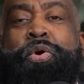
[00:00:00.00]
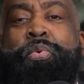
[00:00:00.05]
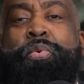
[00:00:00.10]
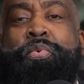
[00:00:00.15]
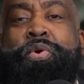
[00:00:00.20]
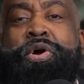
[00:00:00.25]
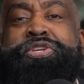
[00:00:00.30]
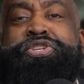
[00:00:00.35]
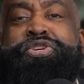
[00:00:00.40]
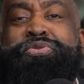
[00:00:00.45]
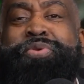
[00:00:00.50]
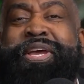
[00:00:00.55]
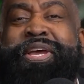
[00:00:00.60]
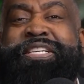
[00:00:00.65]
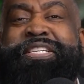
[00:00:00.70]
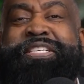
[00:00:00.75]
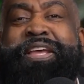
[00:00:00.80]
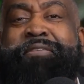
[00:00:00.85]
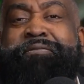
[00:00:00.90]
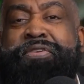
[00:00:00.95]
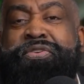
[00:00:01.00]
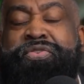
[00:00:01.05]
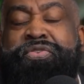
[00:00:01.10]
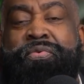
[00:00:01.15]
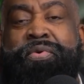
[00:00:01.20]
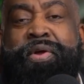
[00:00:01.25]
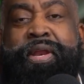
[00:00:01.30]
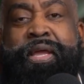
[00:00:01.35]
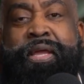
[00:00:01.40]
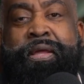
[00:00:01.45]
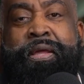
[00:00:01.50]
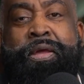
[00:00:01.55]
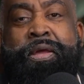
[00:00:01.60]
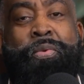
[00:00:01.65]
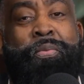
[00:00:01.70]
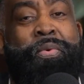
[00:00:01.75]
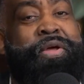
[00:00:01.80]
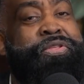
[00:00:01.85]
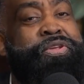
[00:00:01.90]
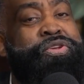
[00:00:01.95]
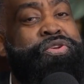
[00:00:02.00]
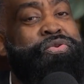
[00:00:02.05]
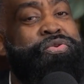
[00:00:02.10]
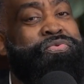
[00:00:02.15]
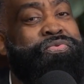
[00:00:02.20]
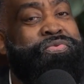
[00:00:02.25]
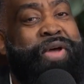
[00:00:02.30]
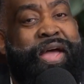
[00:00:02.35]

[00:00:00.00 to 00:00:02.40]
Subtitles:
once you hit 720, whether you